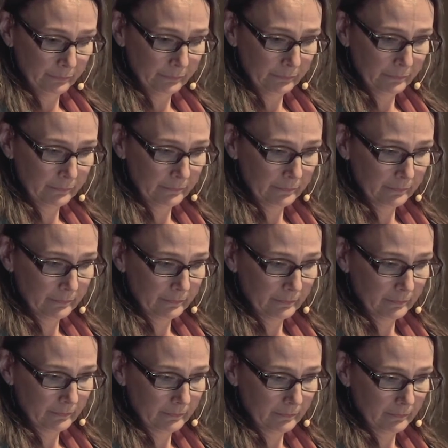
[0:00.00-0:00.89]

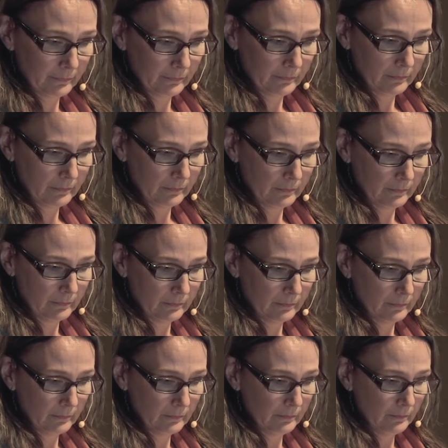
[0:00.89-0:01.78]

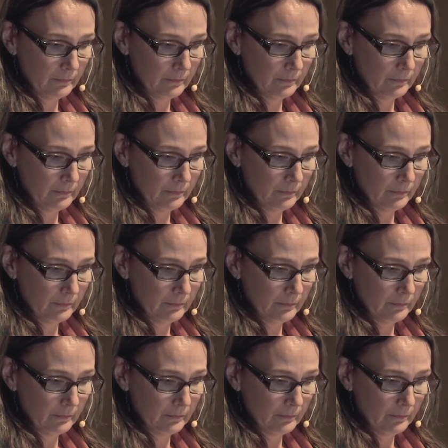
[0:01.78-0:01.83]
(silence)